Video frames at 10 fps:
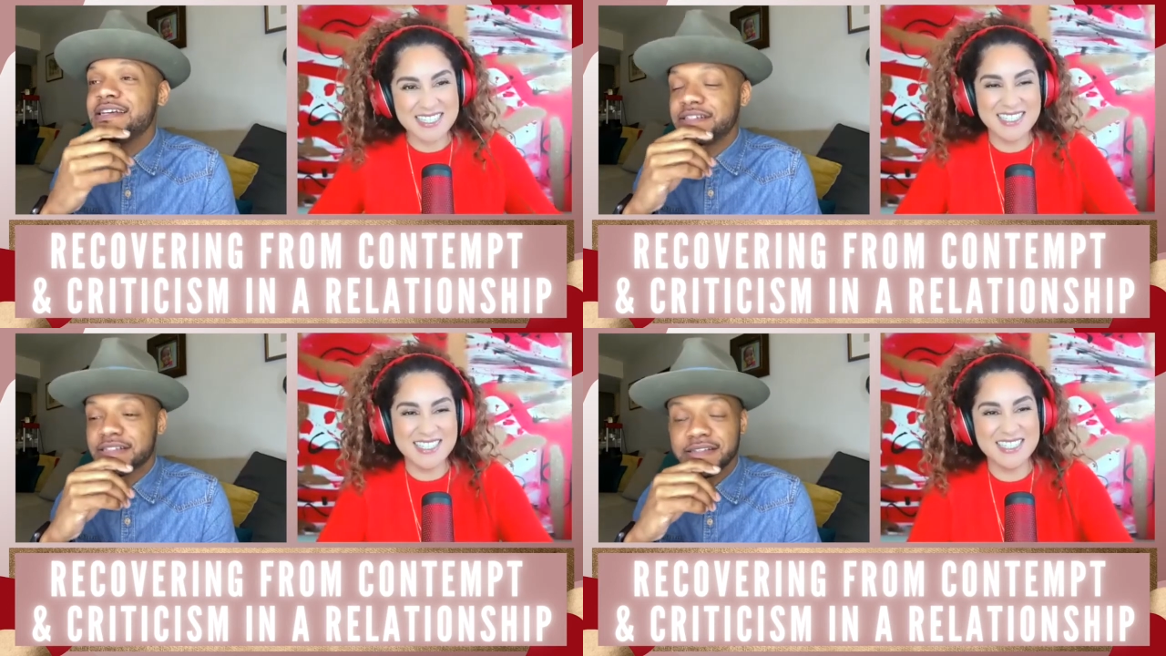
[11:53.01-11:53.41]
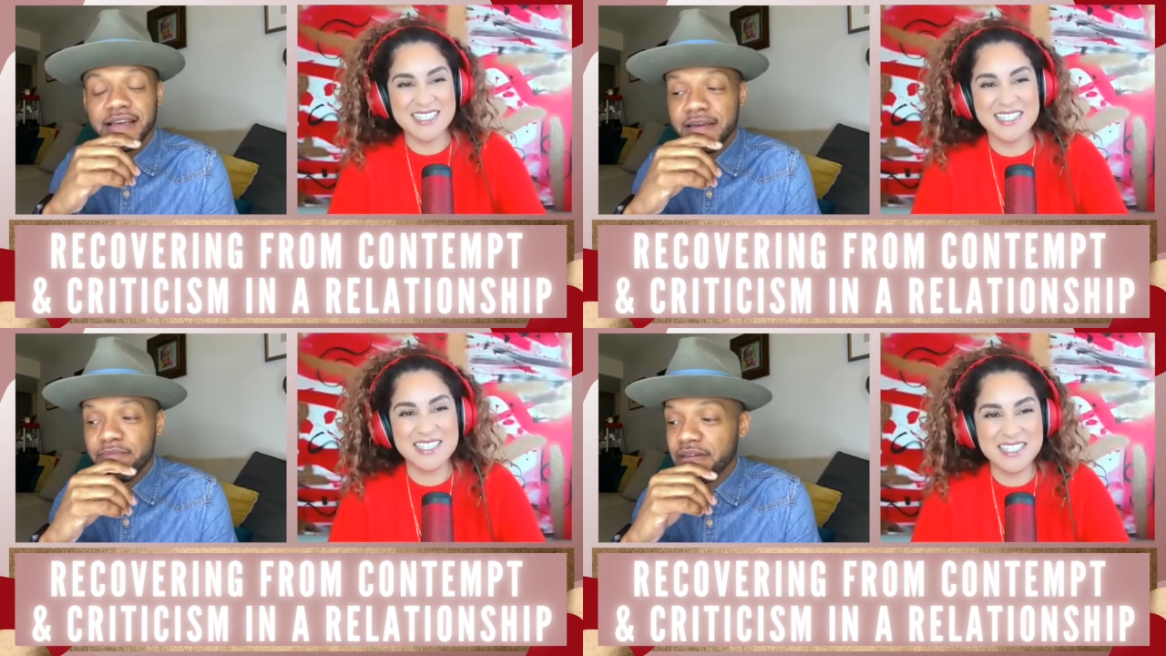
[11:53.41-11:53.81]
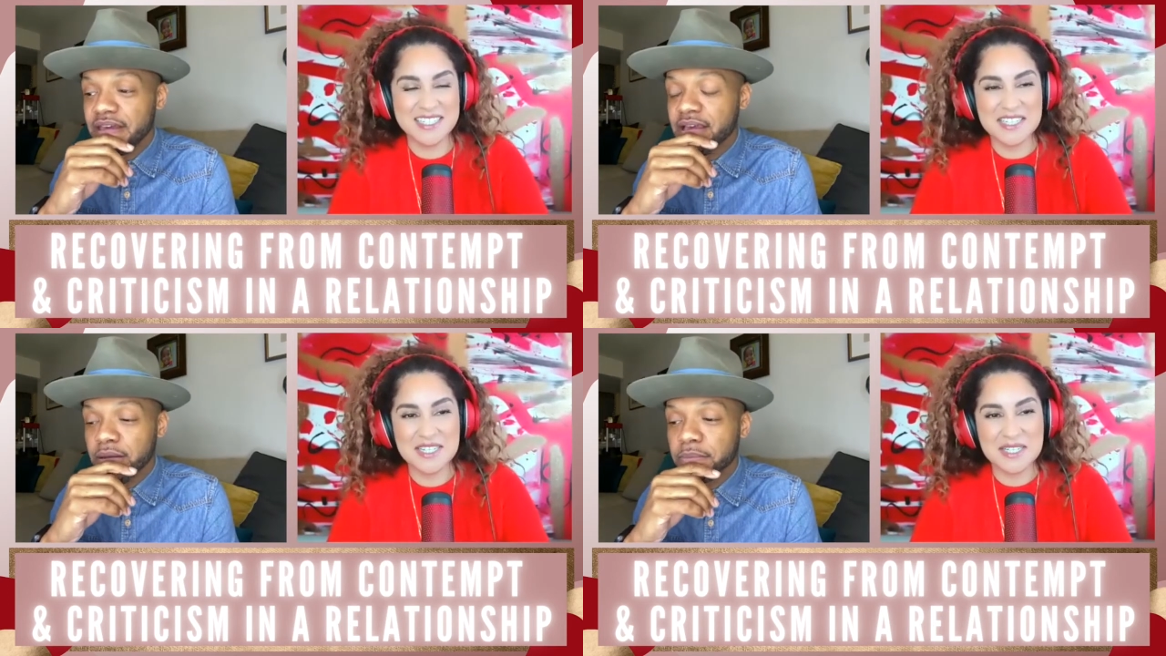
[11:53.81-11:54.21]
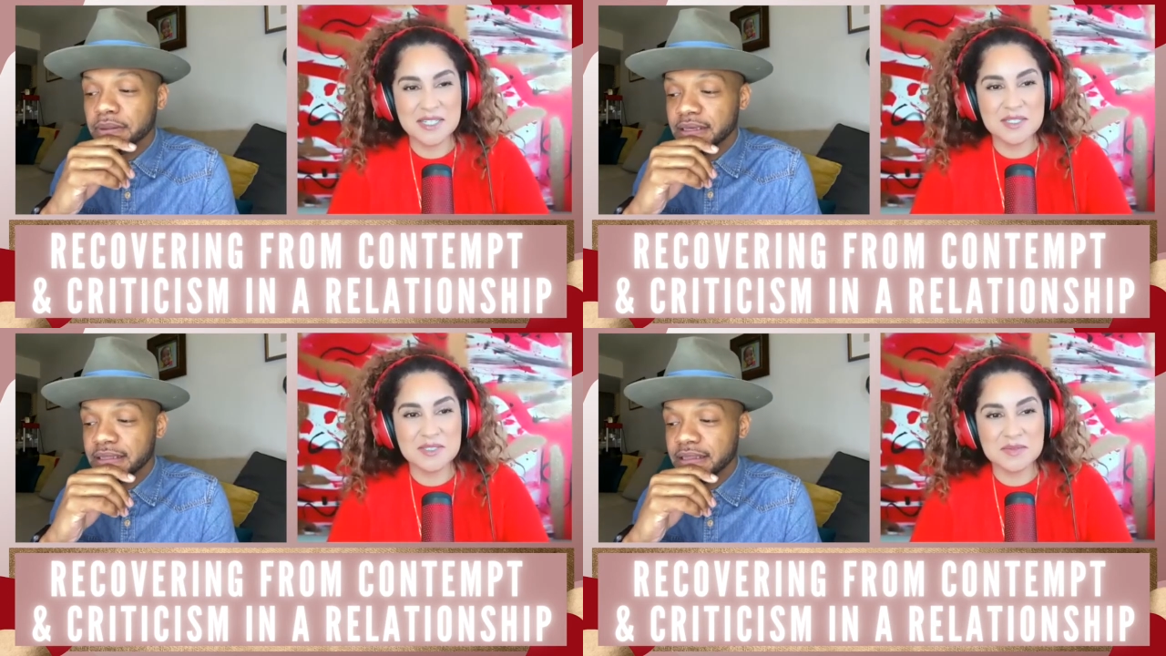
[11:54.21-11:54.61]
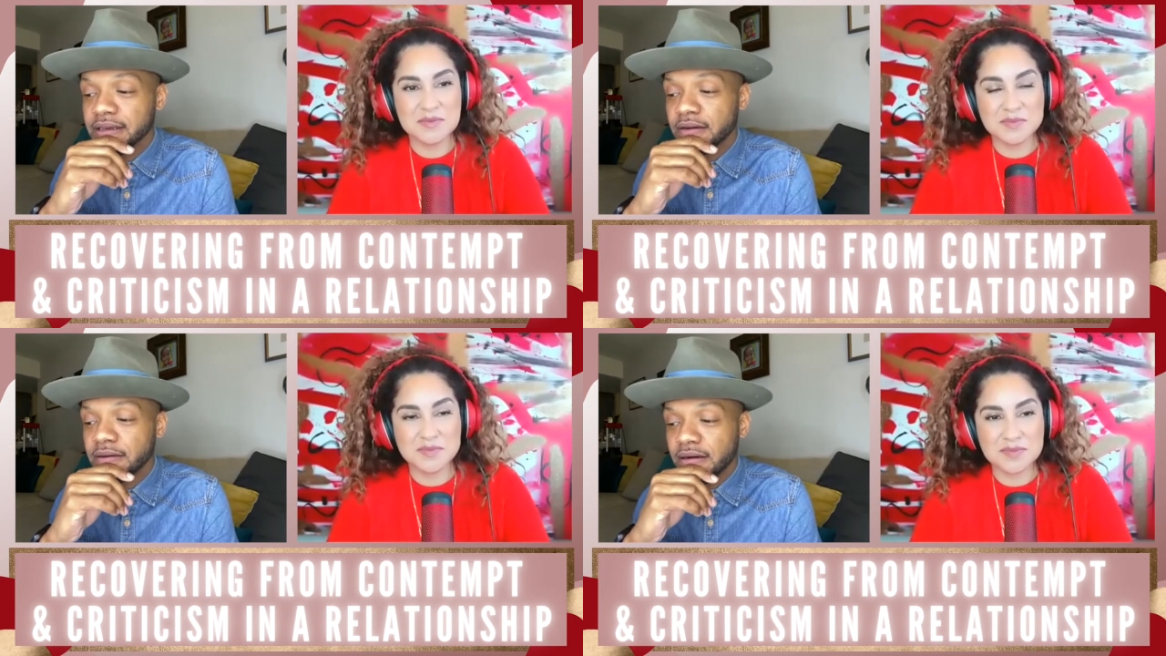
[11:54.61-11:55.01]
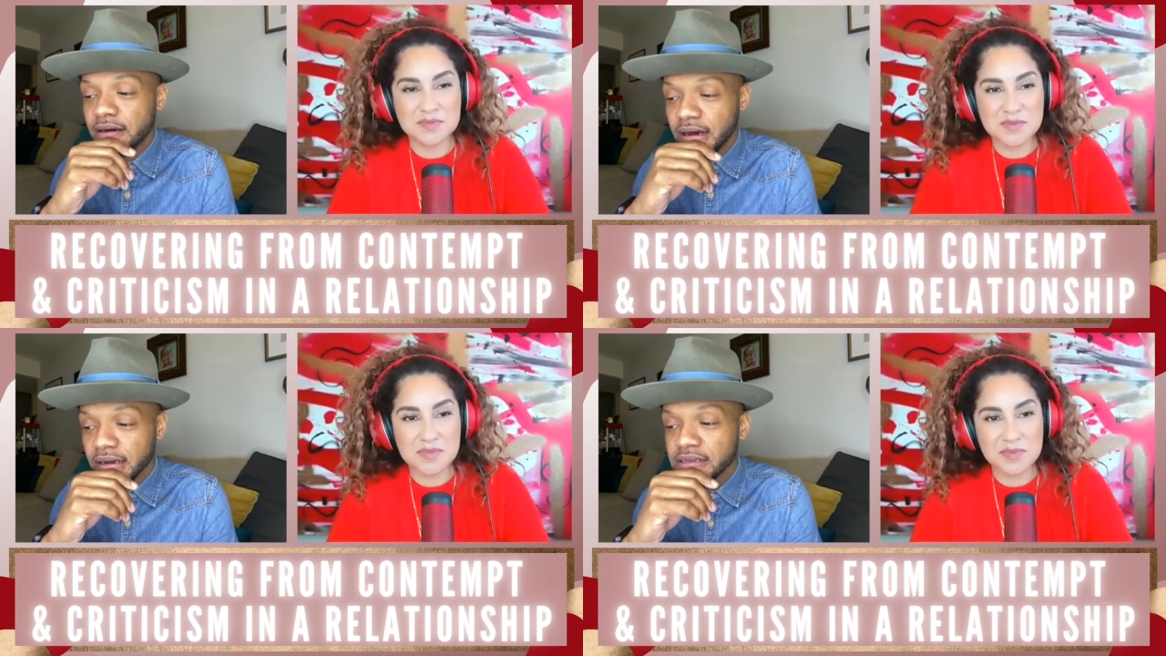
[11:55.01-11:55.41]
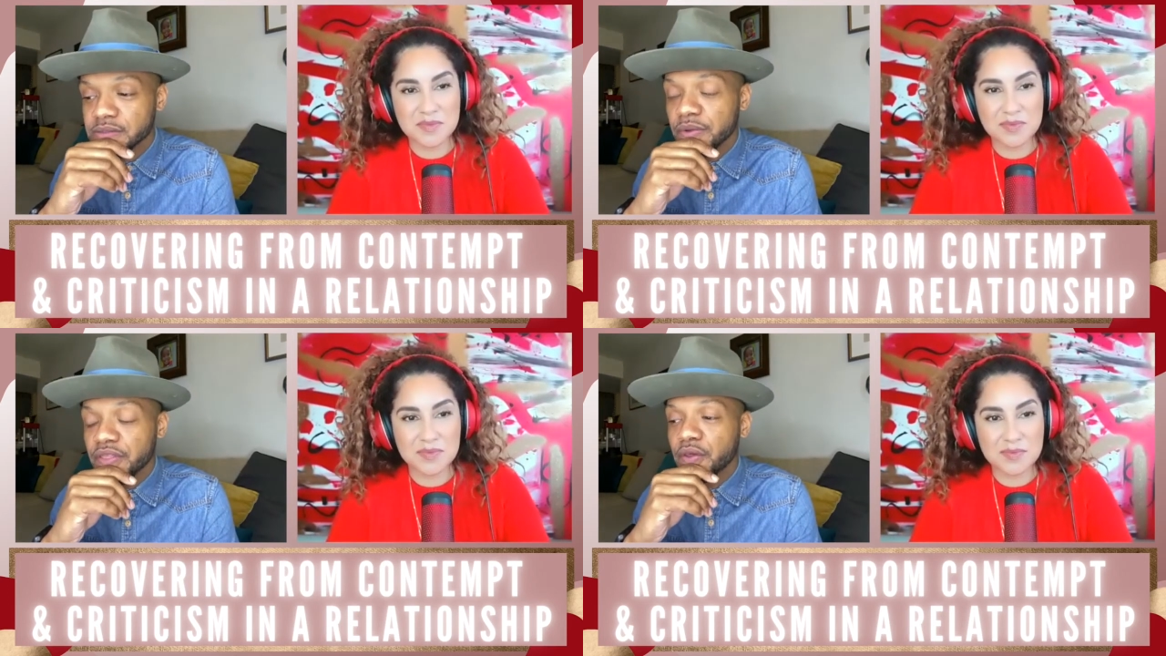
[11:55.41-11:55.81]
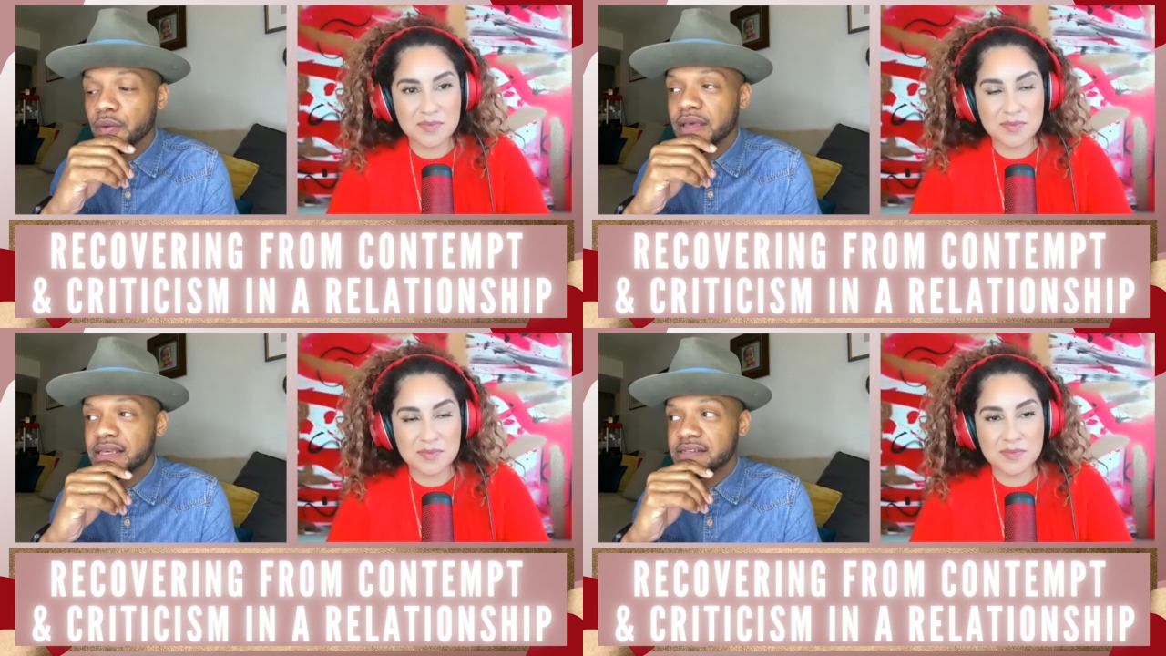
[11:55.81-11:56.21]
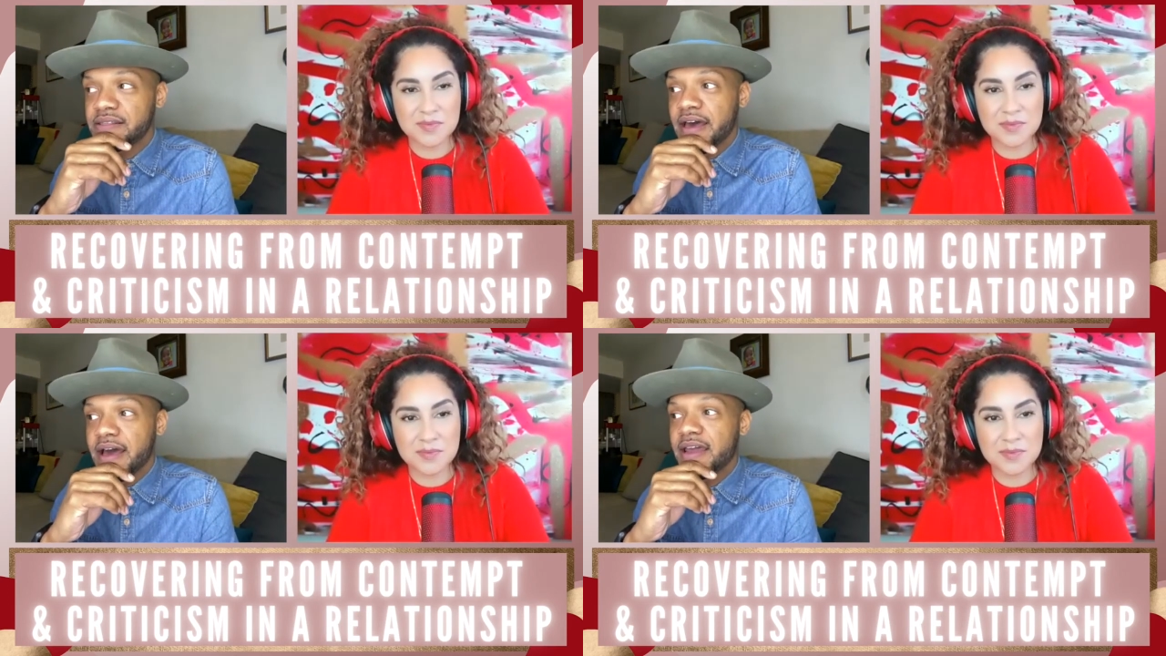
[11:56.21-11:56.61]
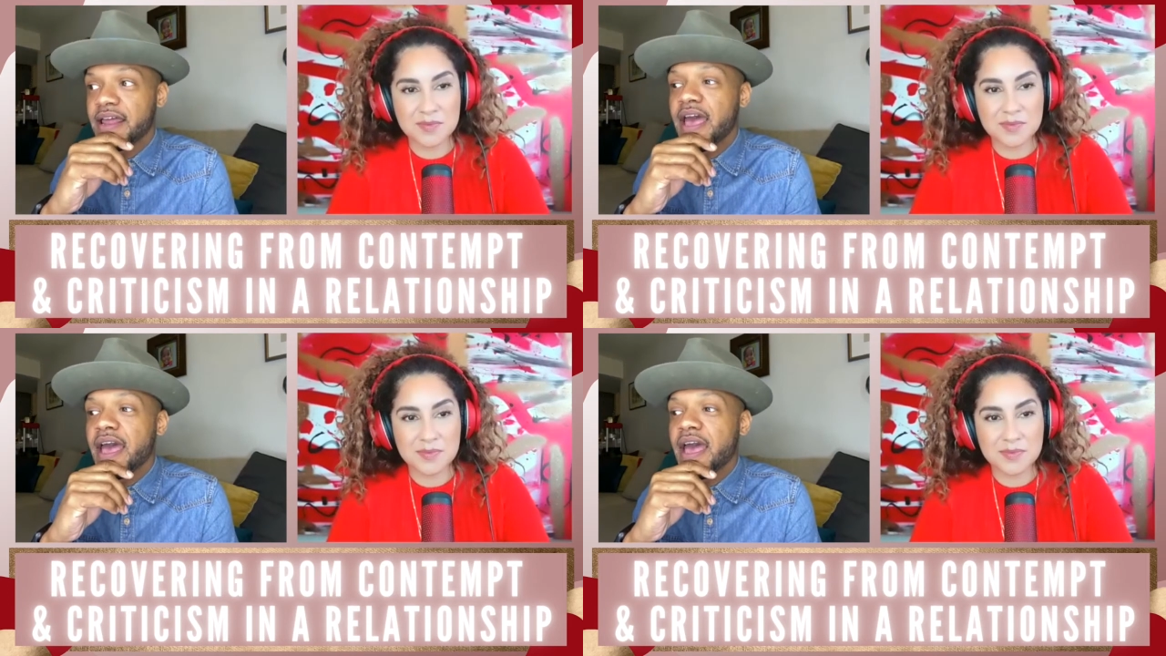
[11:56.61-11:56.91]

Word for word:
Speaker 1: just in being completely honest with you, is that